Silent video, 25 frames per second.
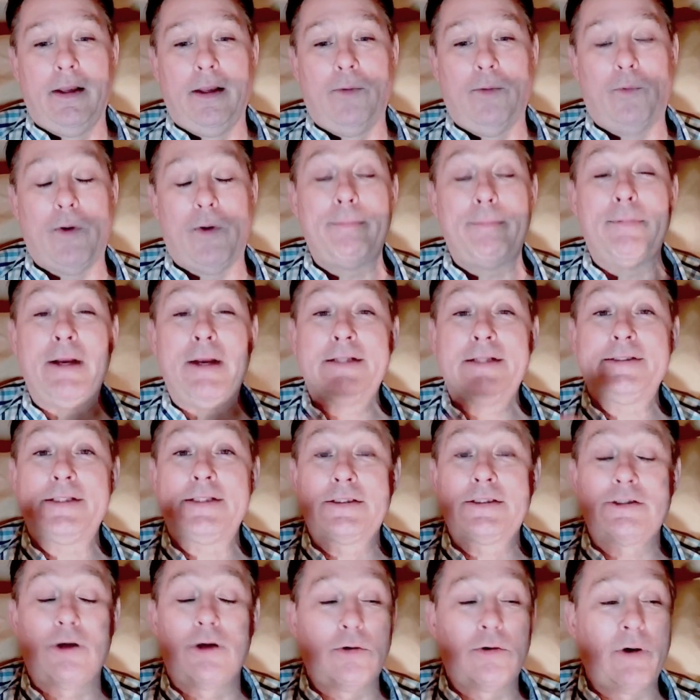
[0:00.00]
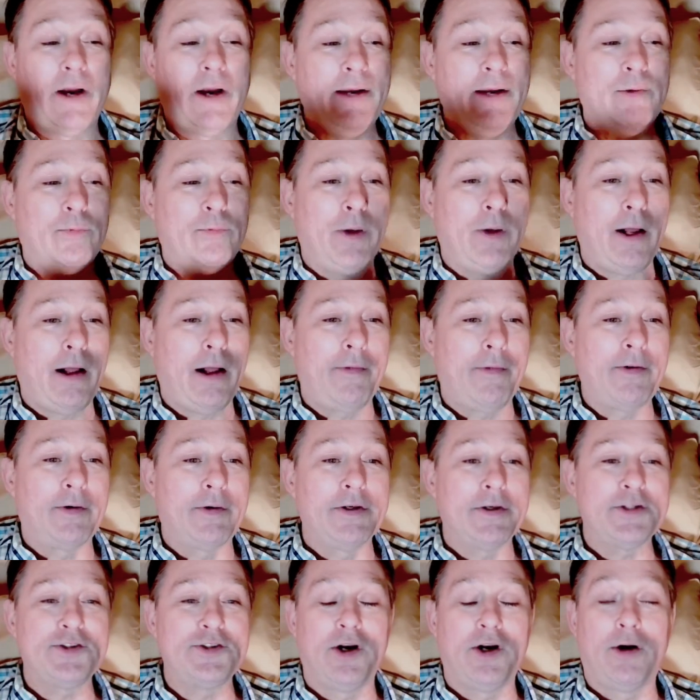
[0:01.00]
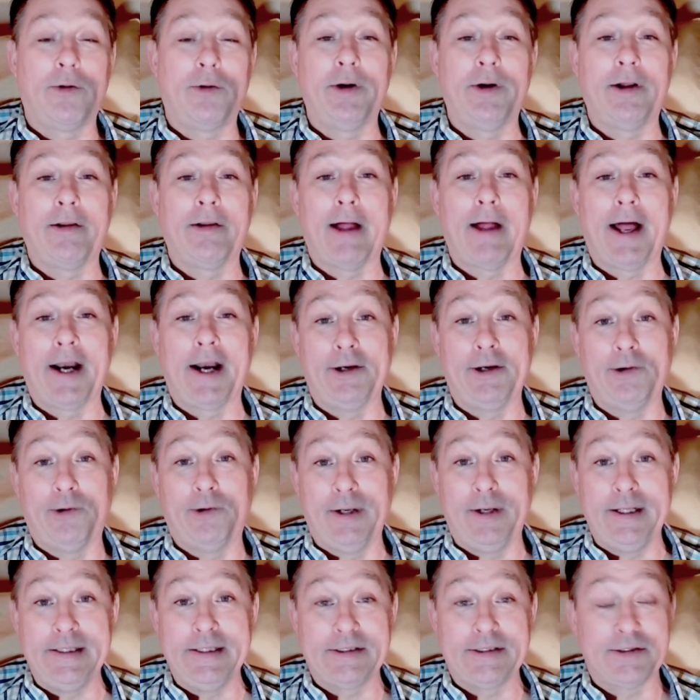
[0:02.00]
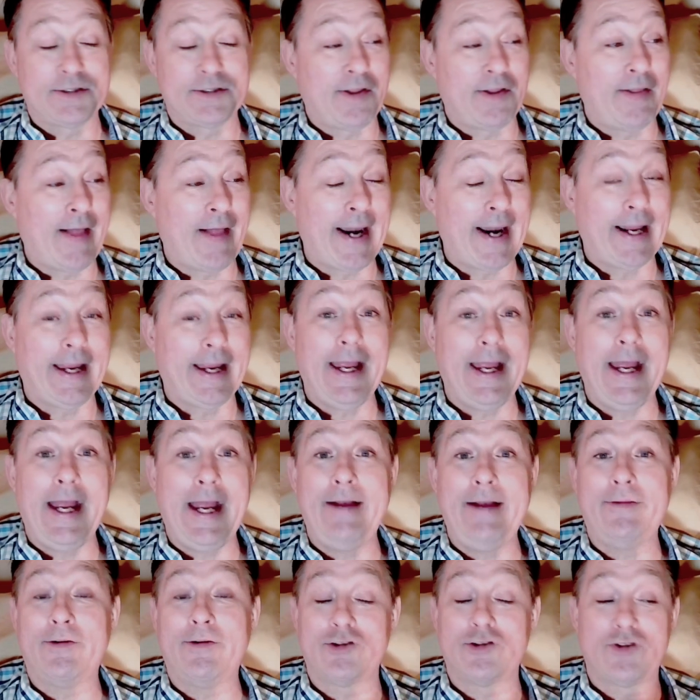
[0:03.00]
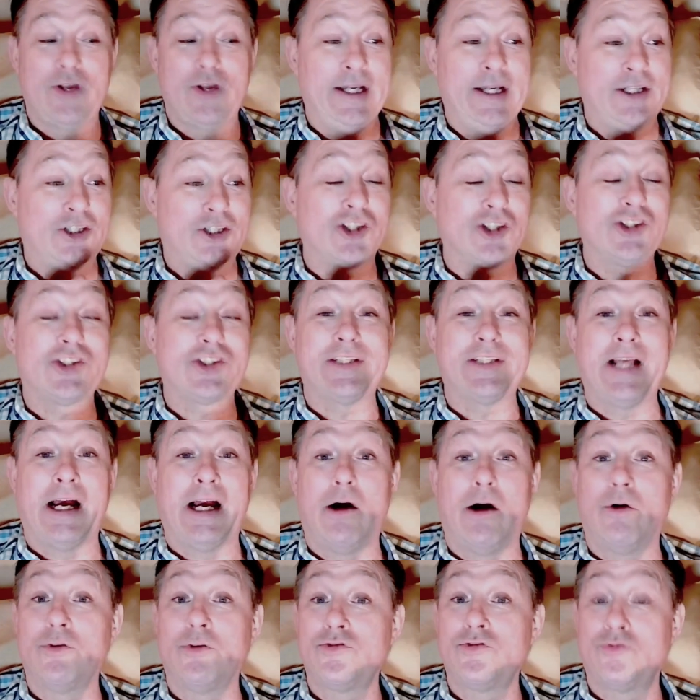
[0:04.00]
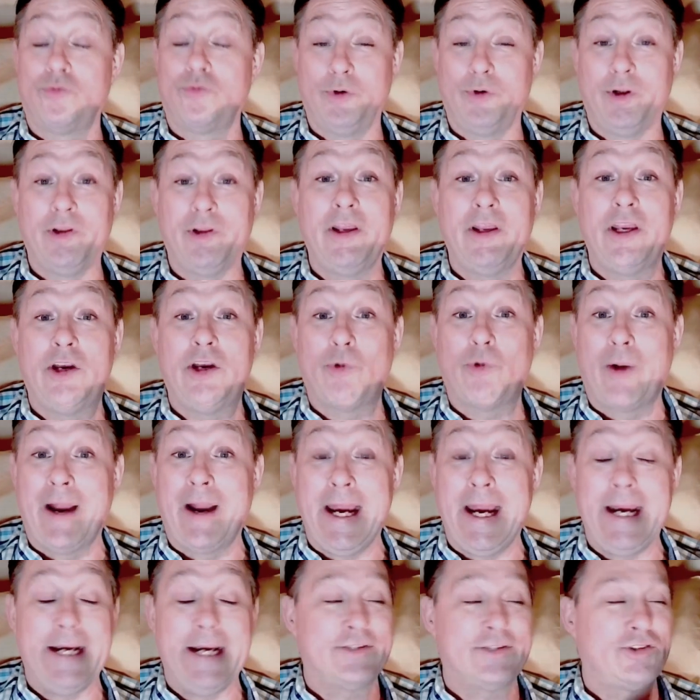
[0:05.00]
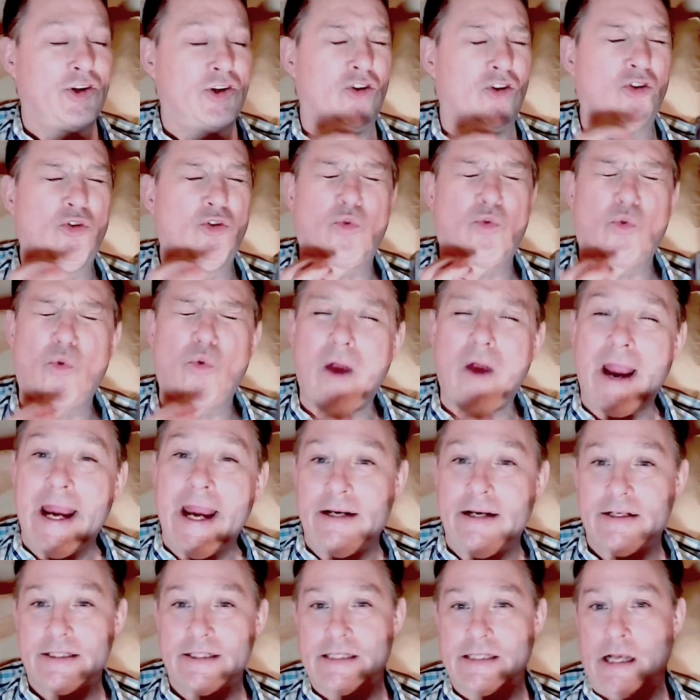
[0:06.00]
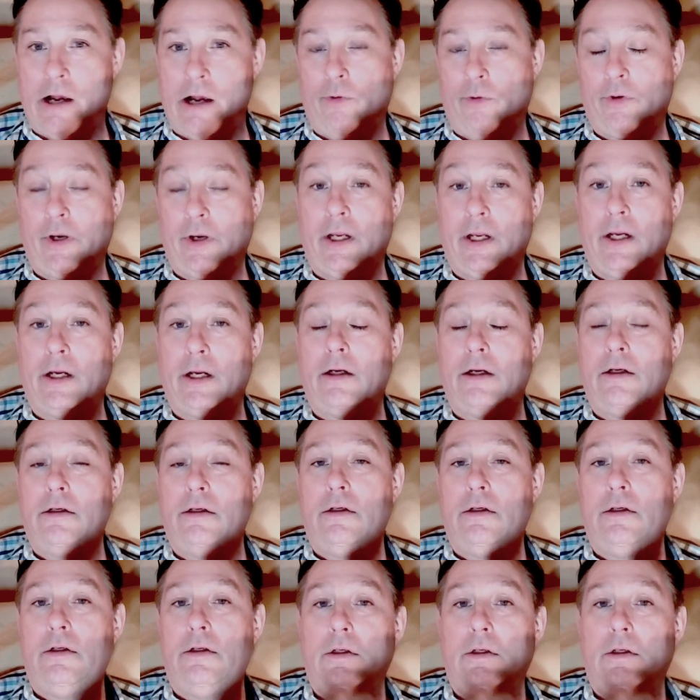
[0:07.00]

What makes it so great? Well, there isn't a real lot of noise. There's a lot of gain. There's it just sounds really great. It's a great sounding